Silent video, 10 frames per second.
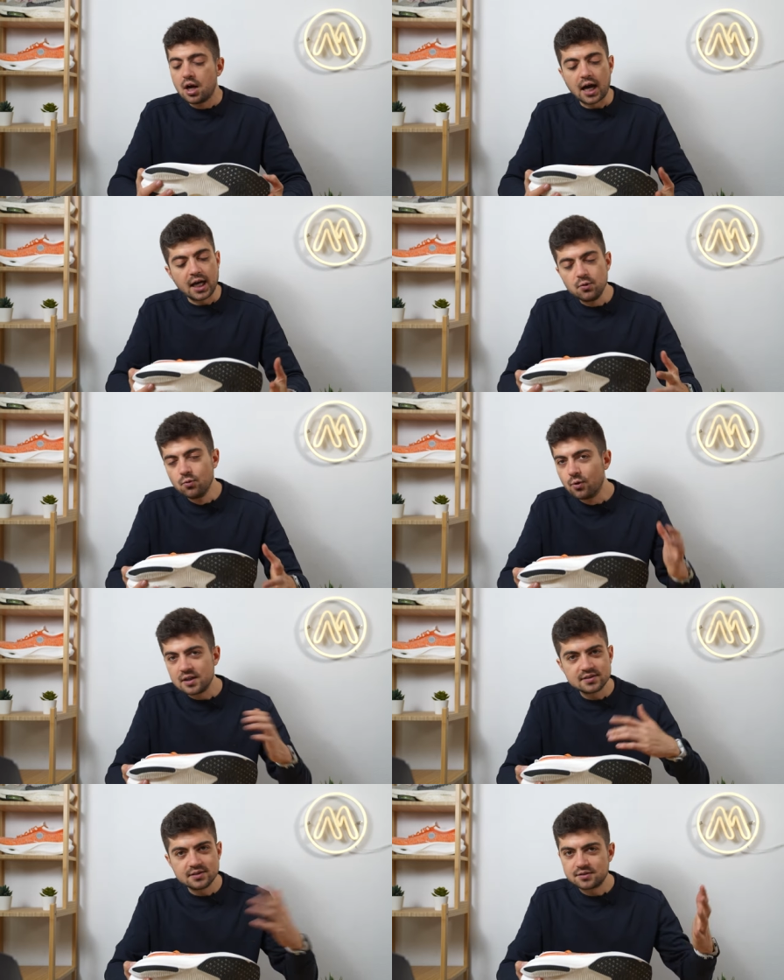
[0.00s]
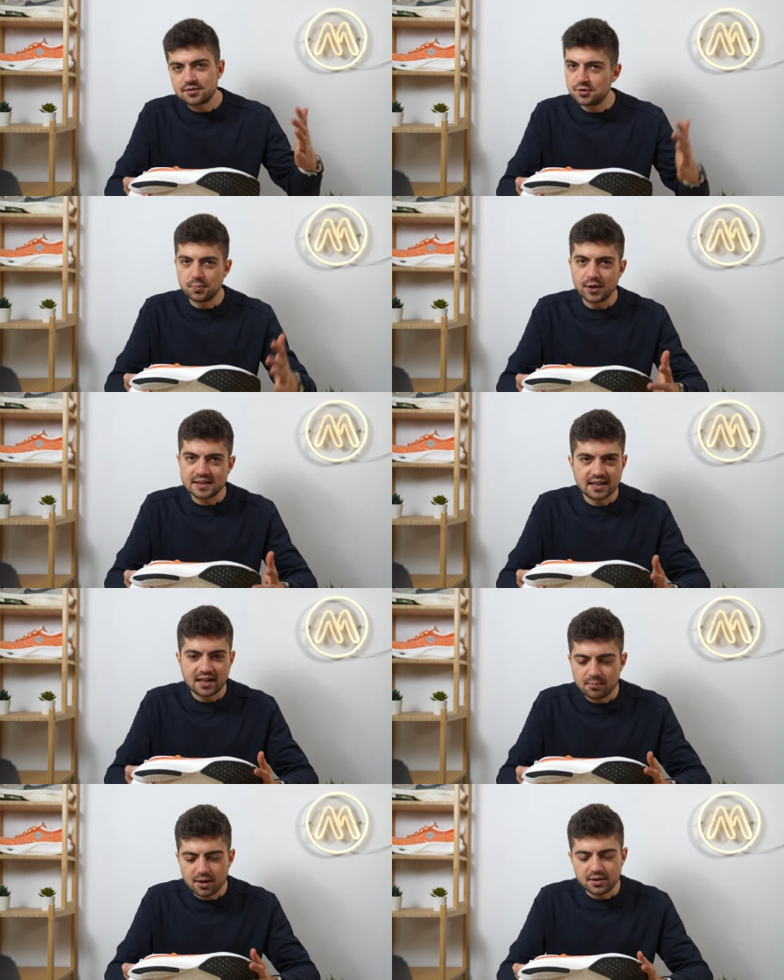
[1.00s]
I wasn't super
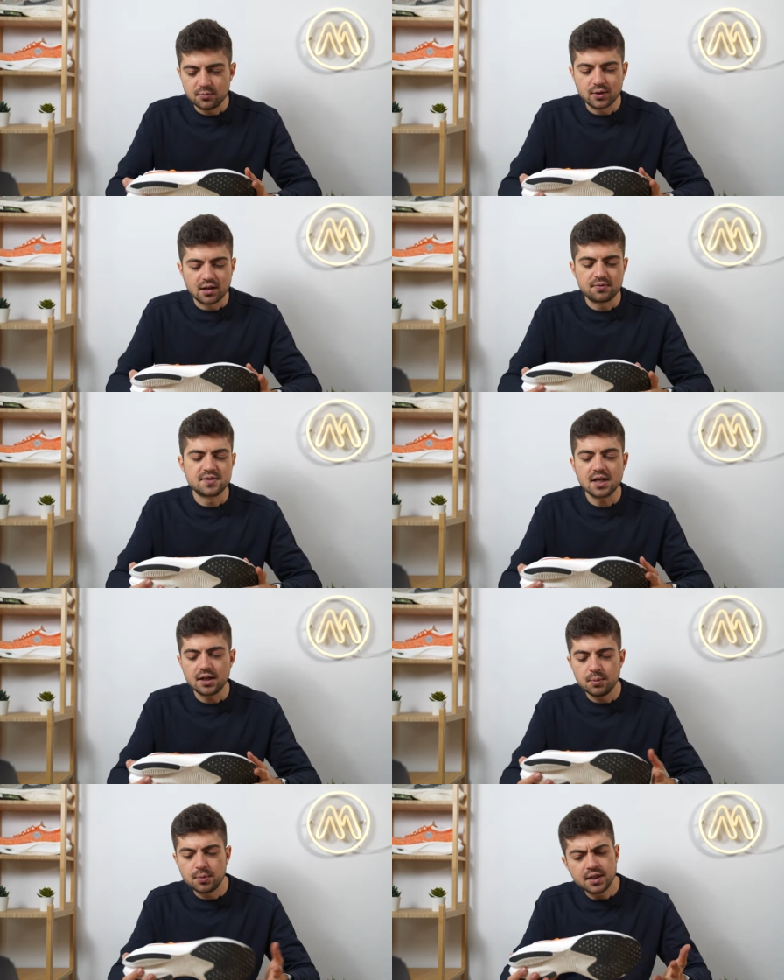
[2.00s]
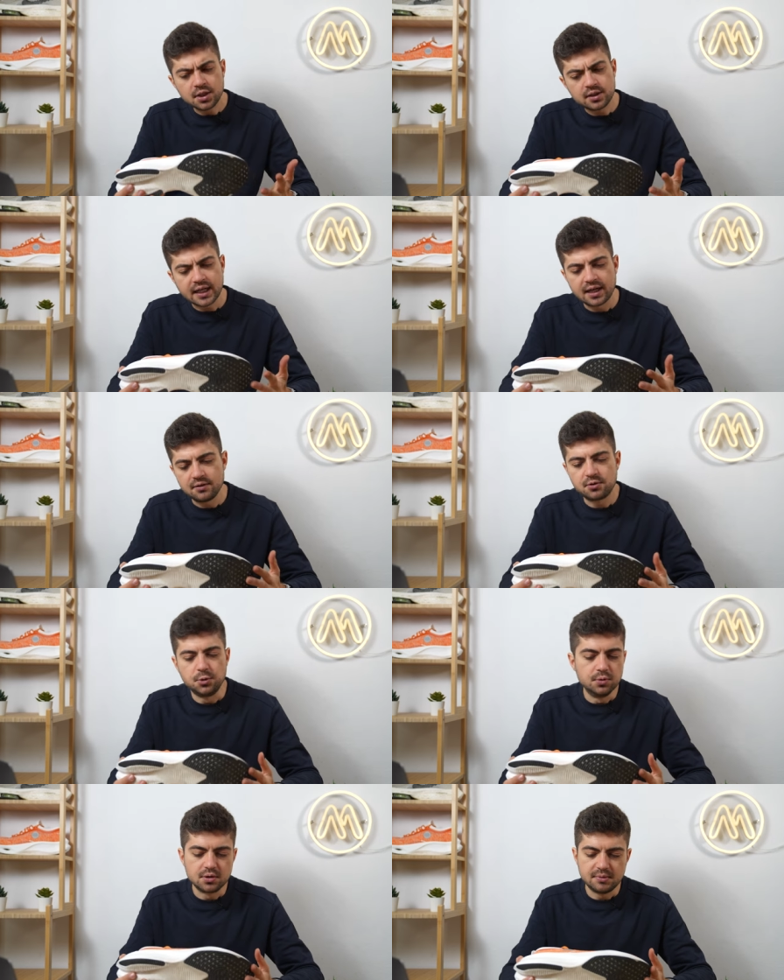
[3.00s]
excited about it when I first got it, but it kind of
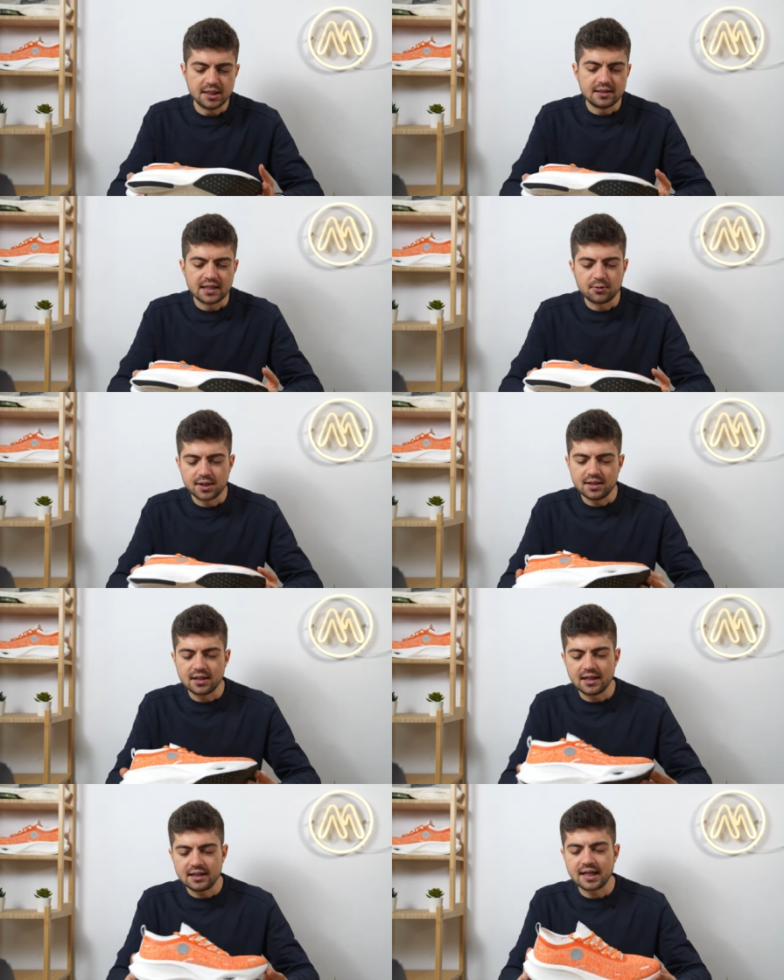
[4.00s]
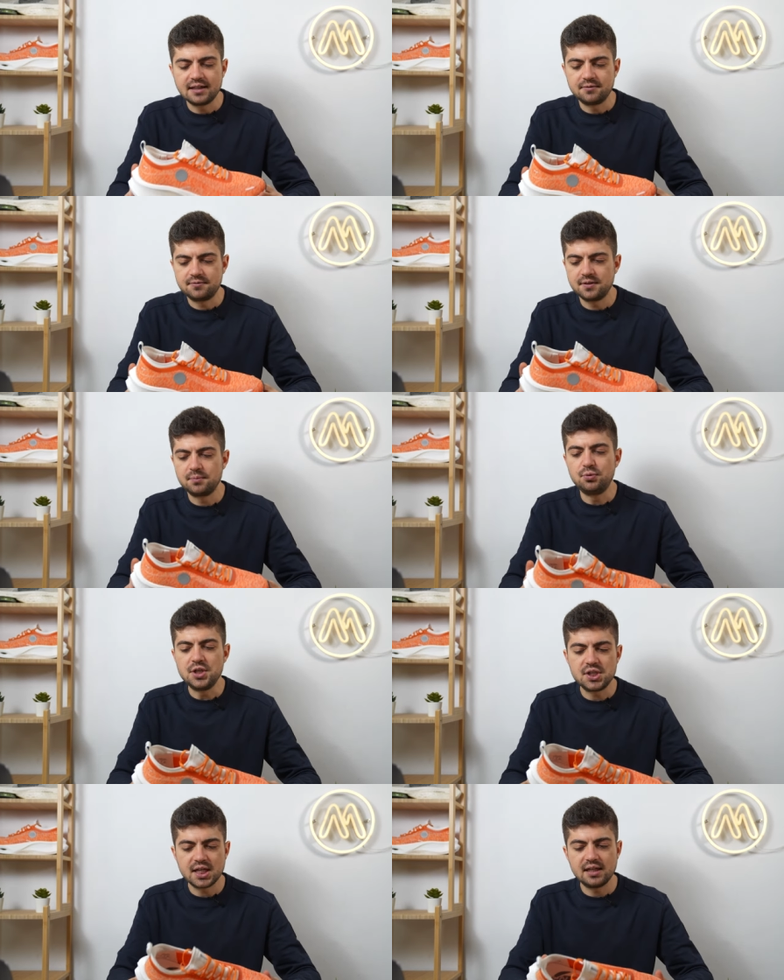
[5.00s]
grew on me, and now I, I kind of
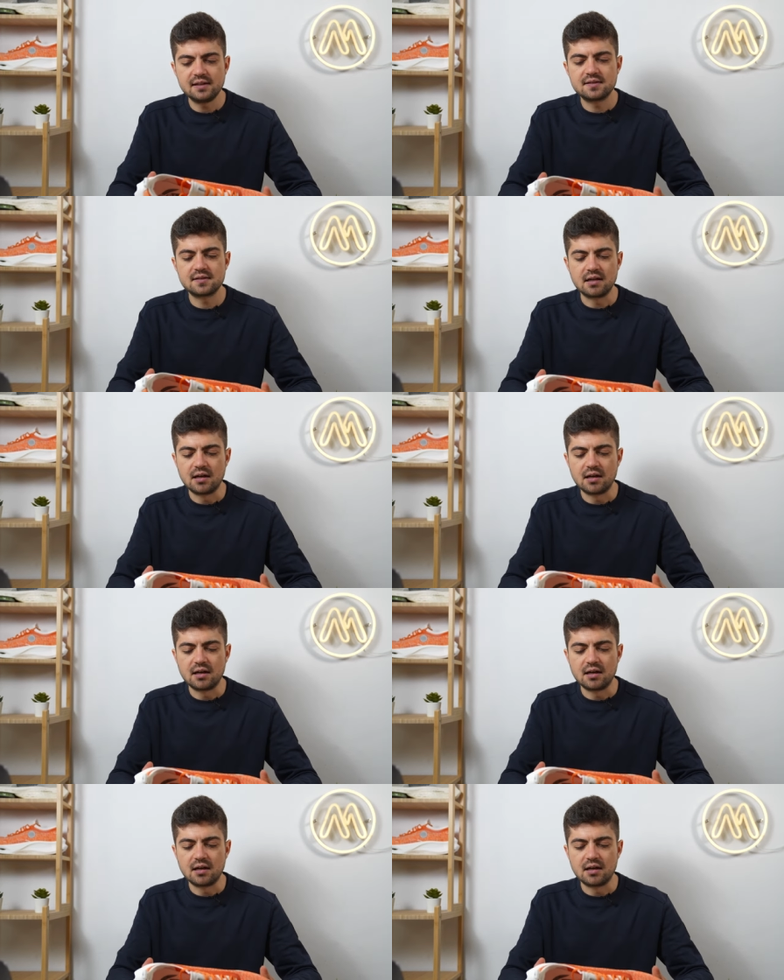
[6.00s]
appreciate it.